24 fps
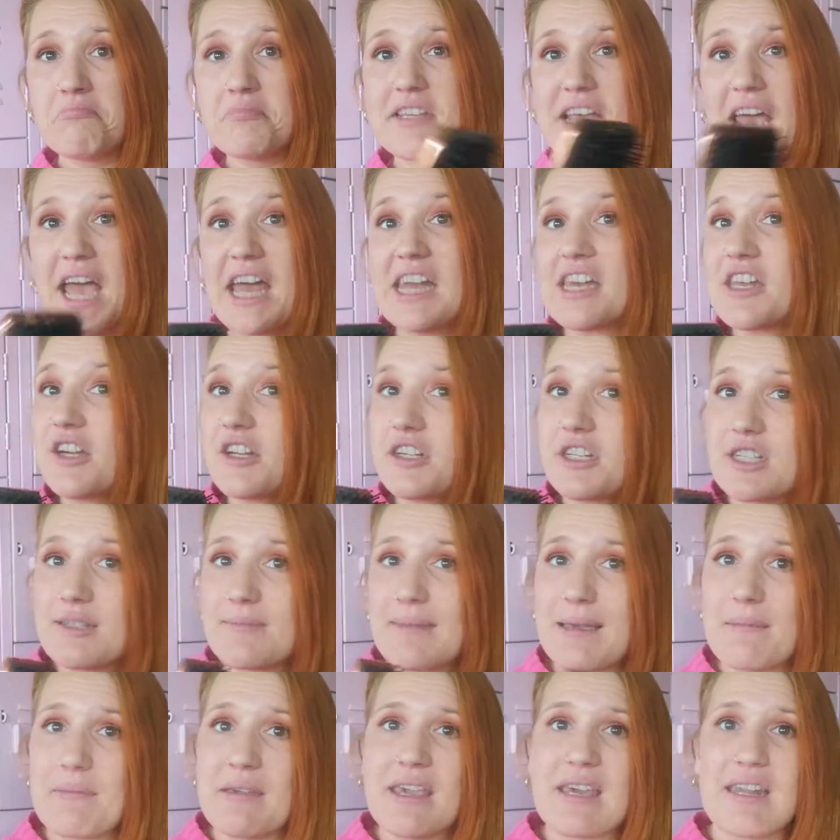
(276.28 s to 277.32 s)
10 years
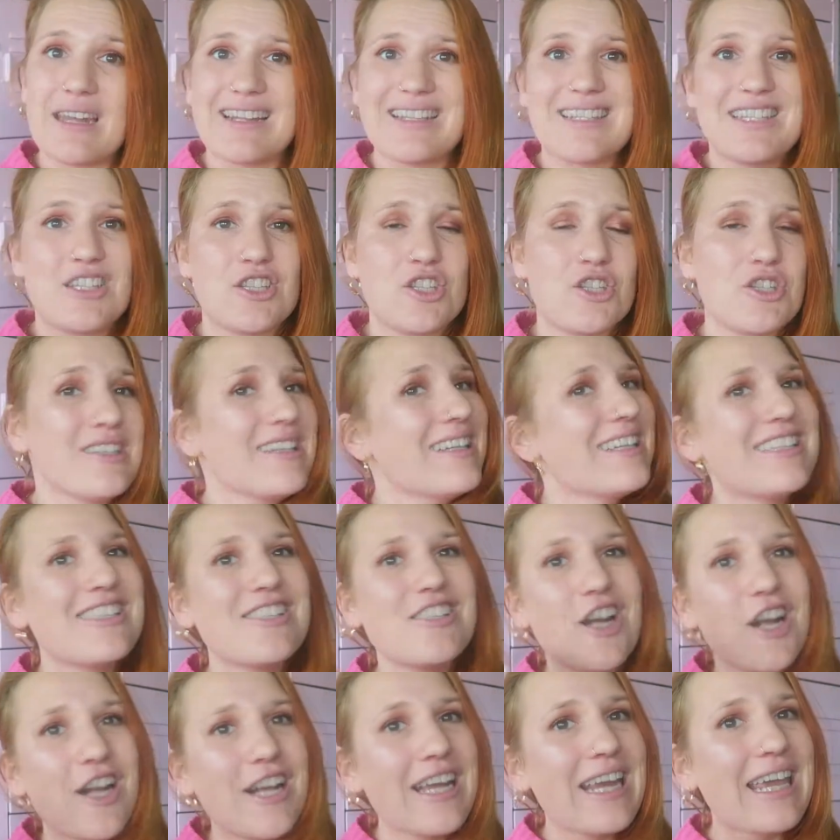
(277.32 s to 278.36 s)
maybe, and it's
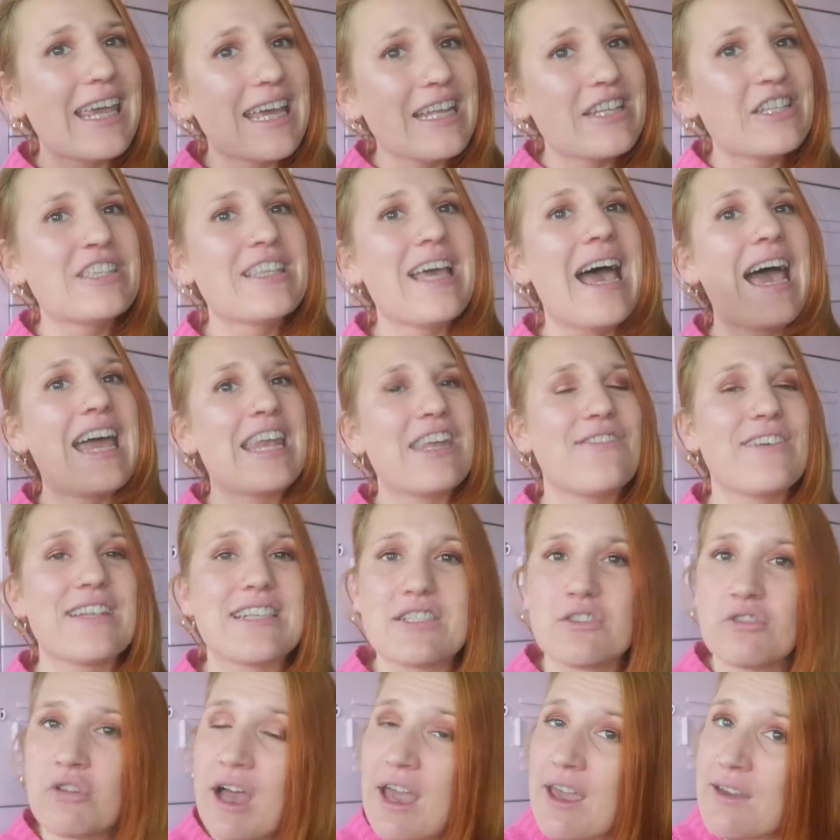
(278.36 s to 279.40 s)
starting to get to the end of
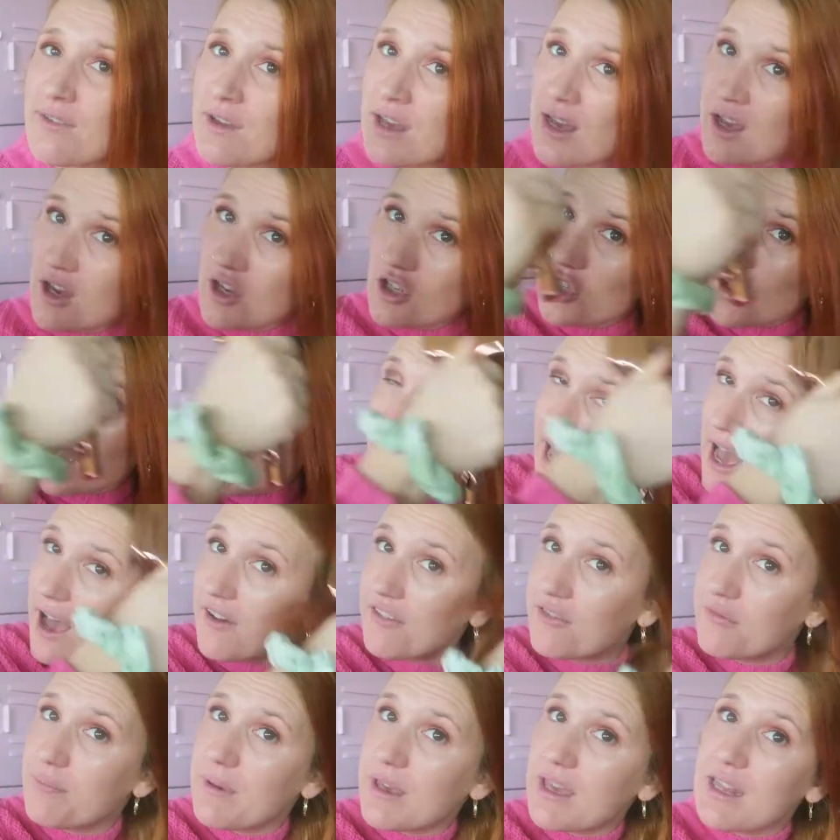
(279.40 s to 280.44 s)
its life, so I
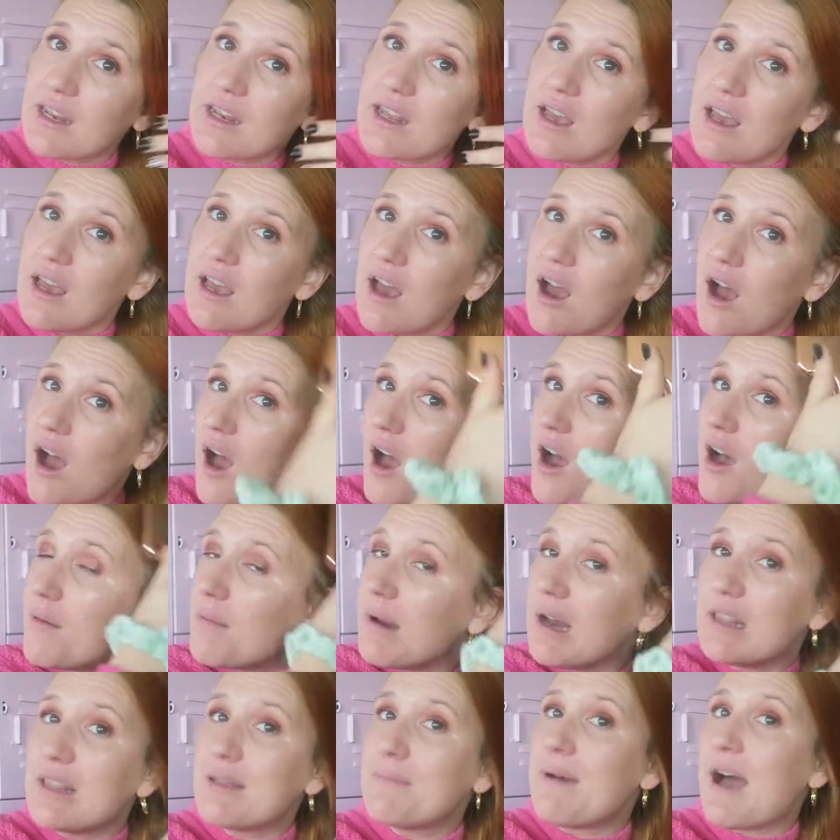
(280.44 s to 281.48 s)
have been
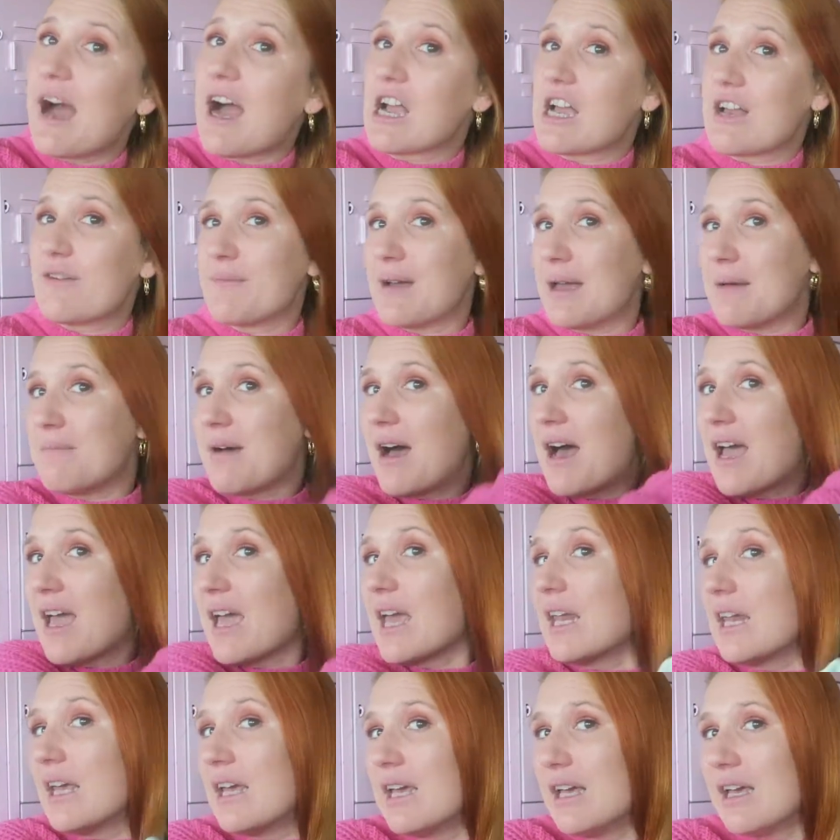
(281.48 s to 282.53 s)
on the back of my
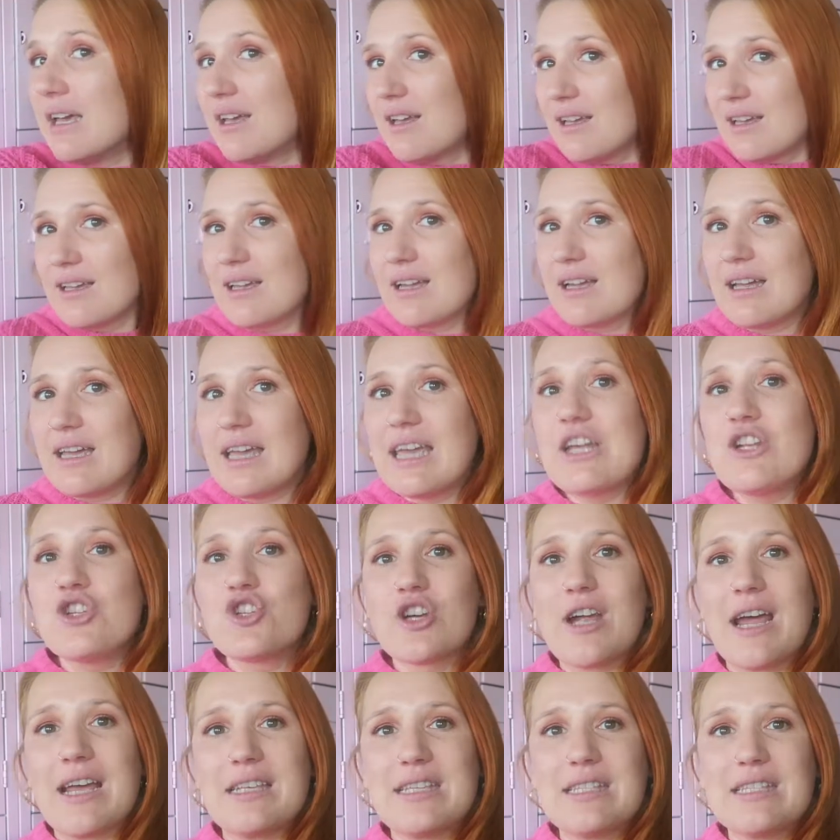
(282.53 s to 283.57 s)
mind
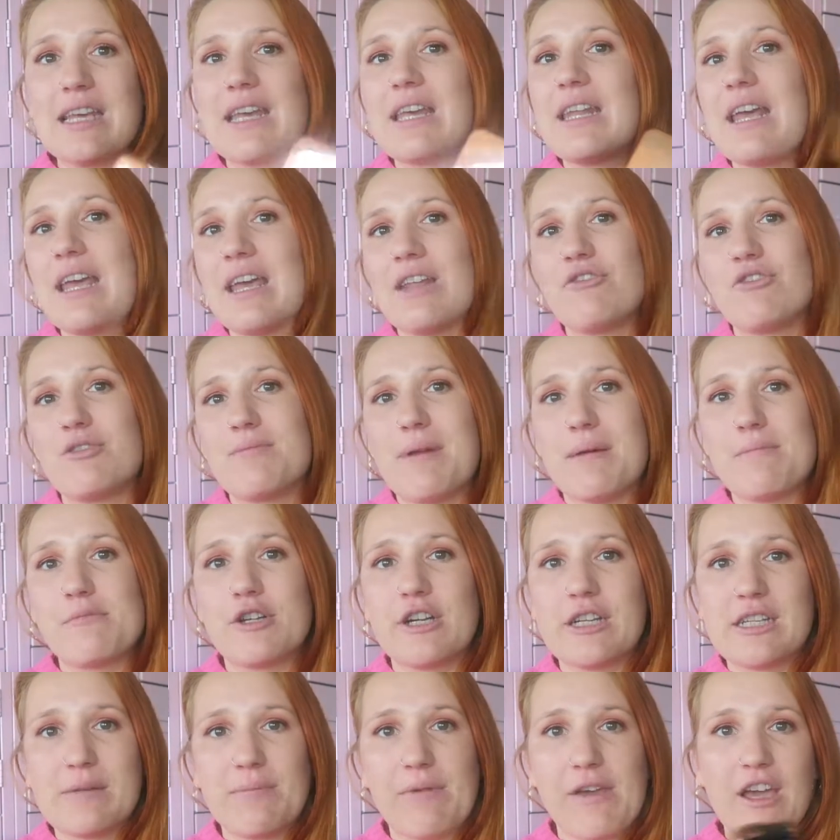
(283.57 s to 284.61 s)
interested in
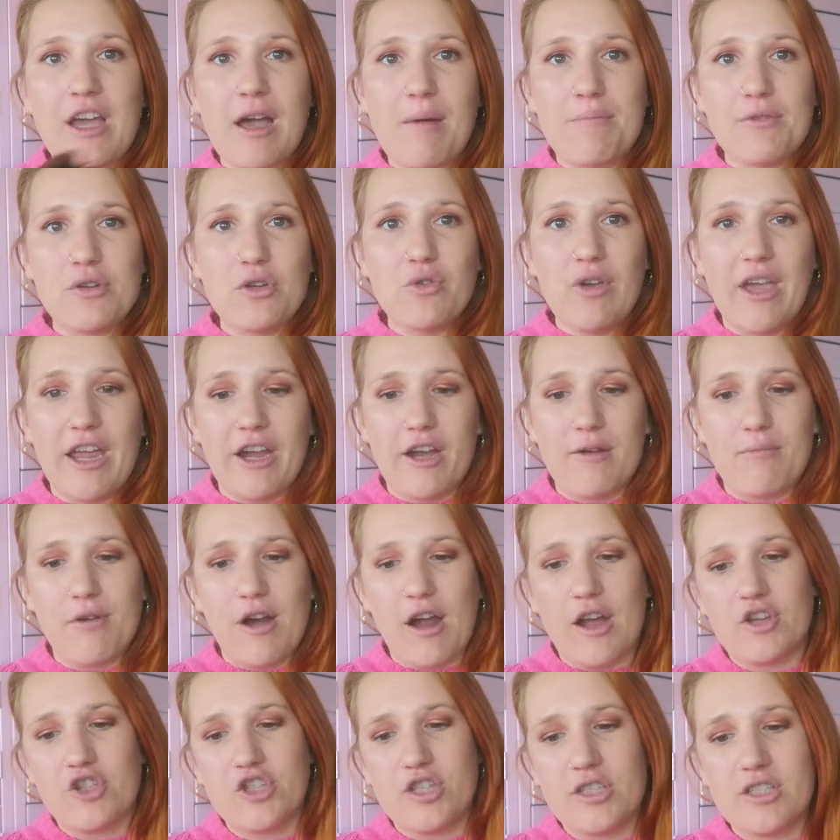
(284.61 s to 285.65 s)
remembering to pick up a new
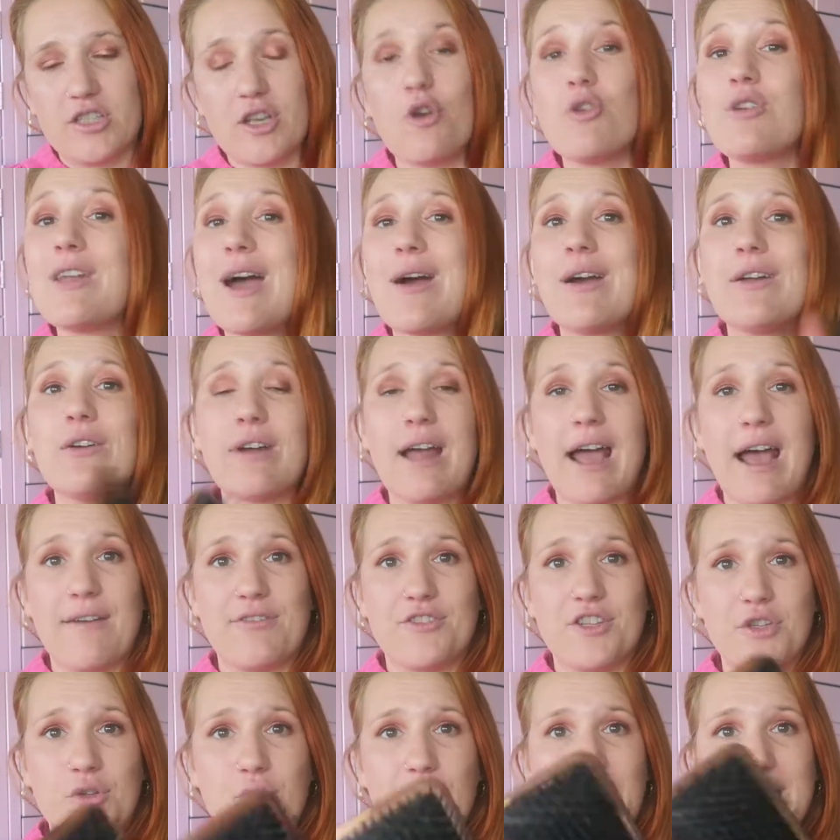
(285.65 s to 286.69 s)
hairbrush, so now I don't have
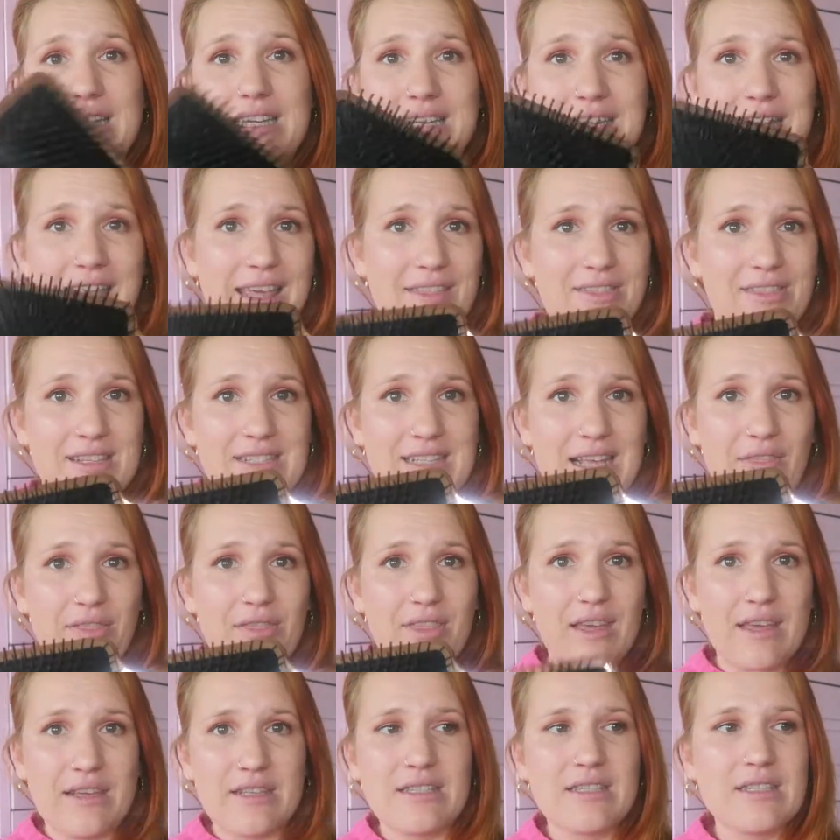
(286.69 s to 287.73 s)
to. I did get sent
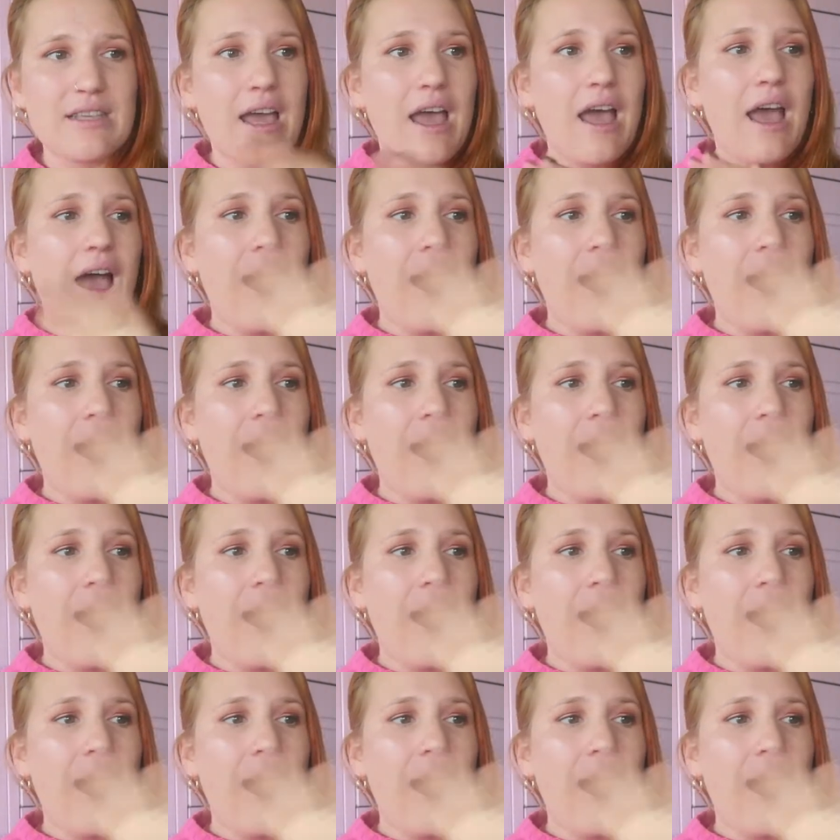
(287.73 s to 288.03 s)
this.